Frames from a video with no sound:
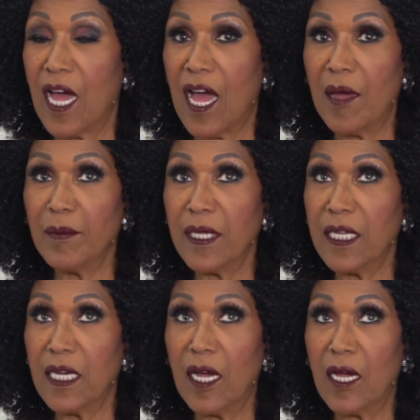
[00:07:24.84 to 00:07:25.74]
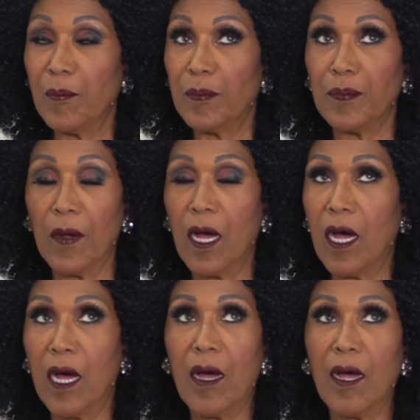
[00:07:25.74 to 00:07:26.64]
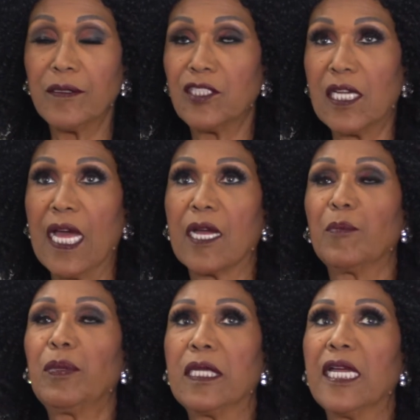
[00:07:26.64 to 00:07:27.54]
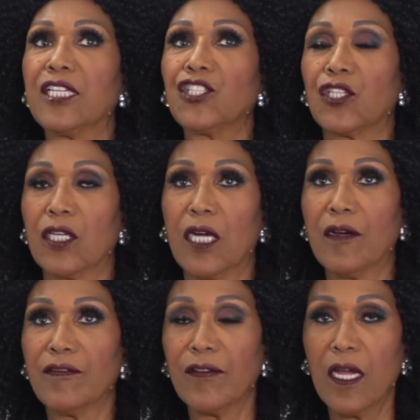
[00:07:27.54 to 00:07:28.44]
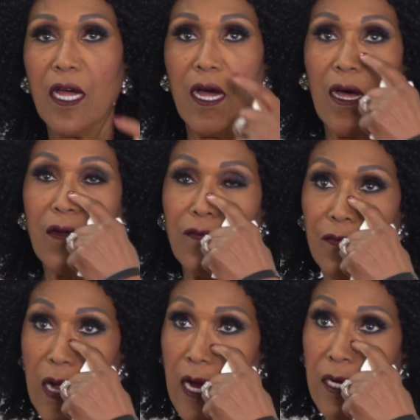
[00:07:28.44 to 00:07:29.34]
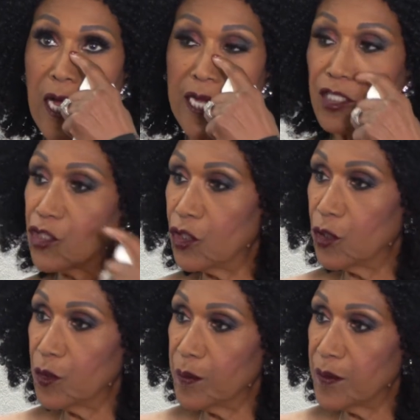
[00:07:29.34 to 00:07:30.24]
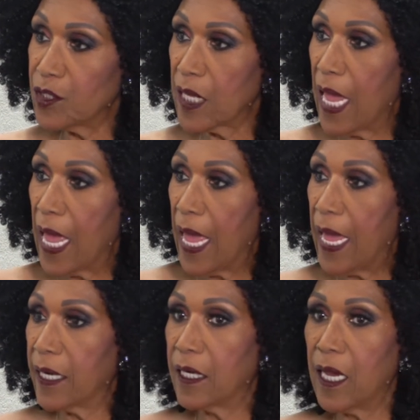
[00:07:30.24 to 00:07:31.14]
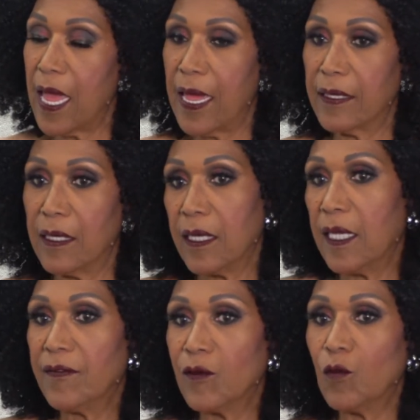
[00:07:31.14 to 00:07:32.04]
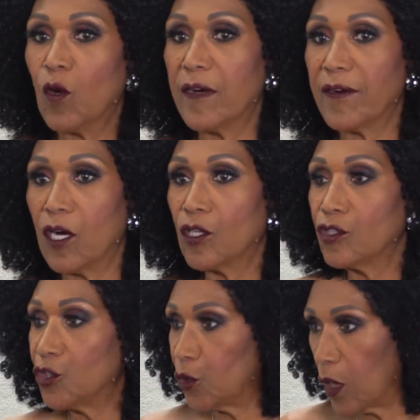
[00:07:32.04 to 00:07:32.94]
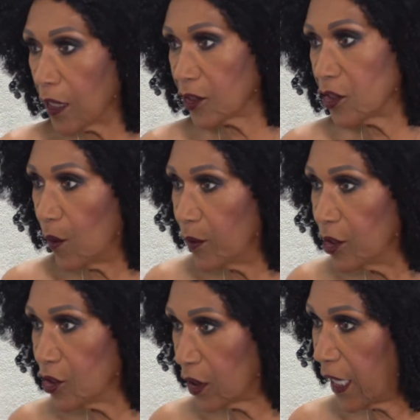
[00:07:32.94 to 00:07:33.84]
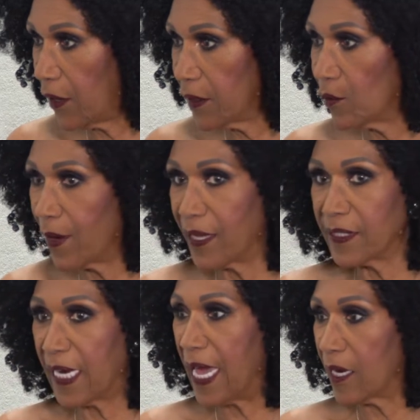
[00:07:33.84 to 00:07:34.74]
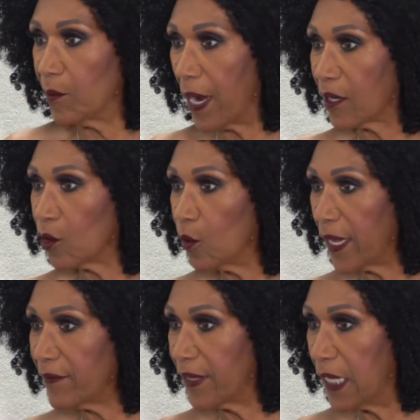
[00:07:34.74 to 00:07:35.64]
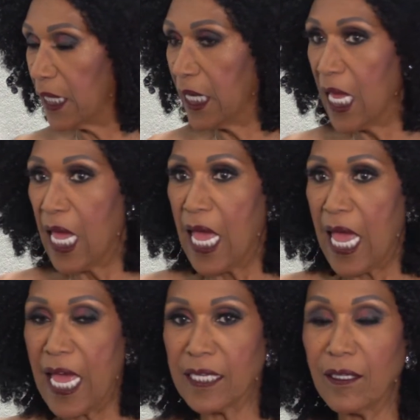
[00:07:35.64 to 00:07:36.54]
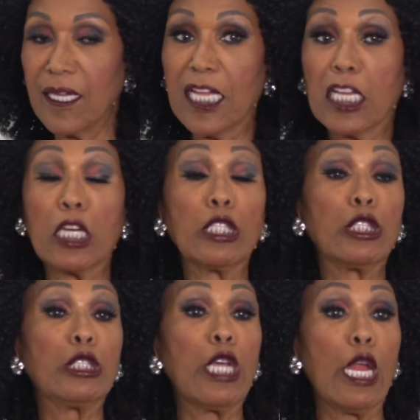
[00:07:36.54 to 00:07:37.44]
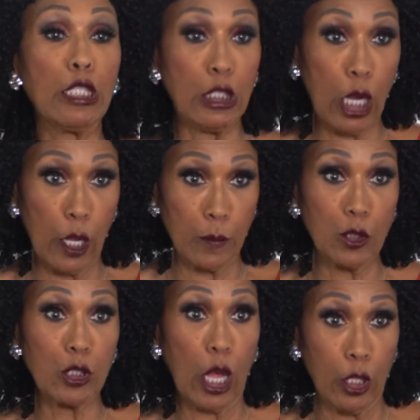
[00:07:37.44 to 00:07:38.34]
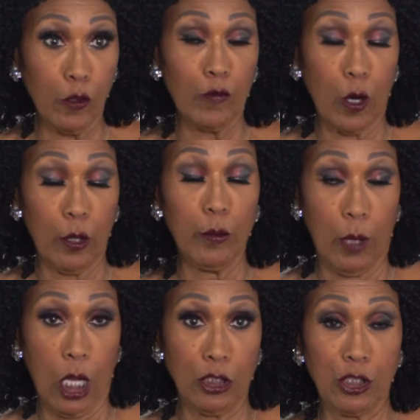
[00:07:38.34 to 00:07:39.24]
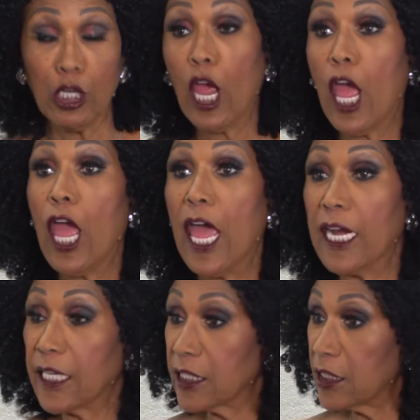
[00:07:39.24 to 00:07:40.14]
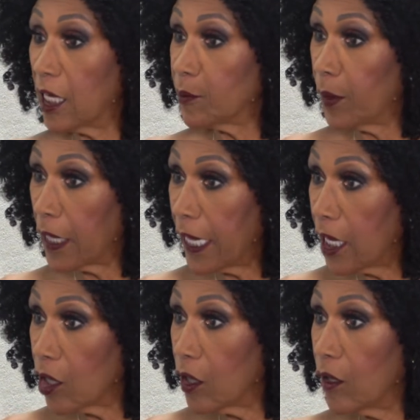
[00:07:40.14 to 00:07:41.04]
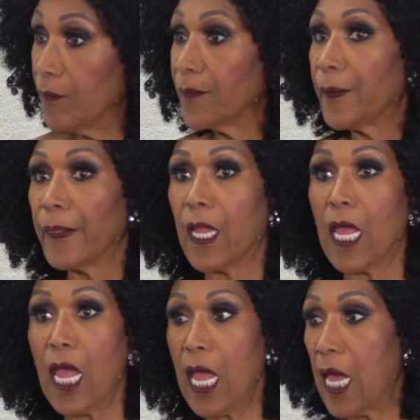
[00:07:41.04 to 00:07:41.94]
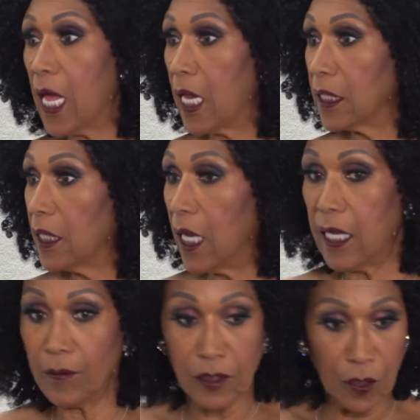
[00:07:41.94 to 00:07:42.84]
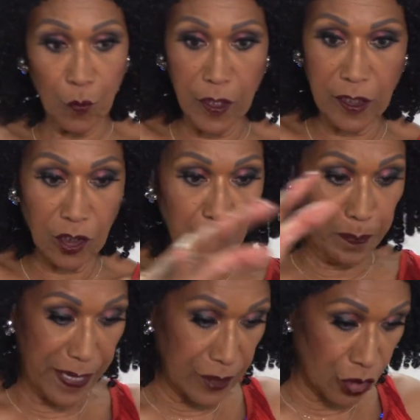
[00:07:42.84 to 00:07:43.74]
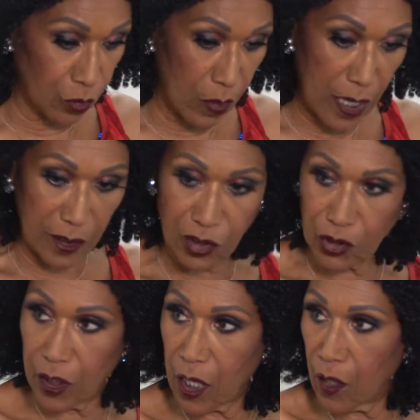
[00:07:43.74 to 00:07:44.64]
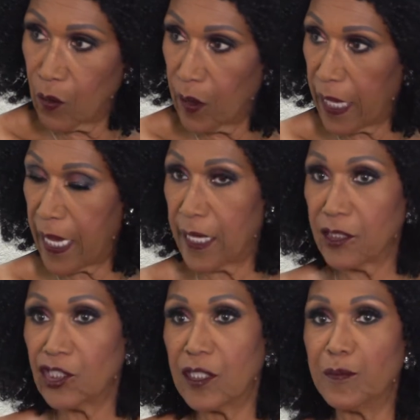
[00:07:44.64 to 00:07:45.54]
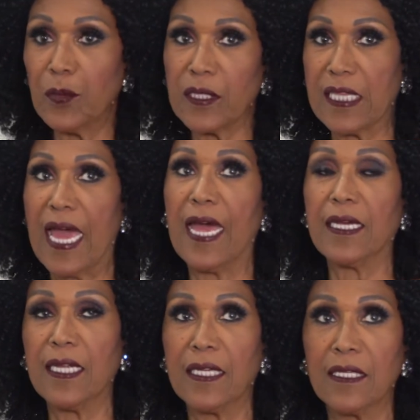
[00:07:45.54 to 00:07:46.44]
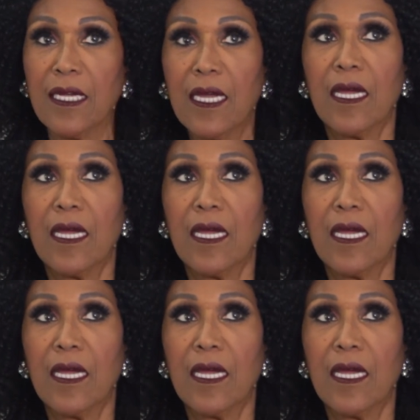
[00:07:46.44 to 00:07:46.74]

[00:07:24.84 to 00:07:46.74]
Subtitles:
I mean, like a pleasure of our costumes. And even one of our old trunks that we used to carry around that had a microwave in it, and cassette tapes, thank you very much, and a cassette player. Oh, I gotta have that. And it was one of those big trunks, you know, and she put that in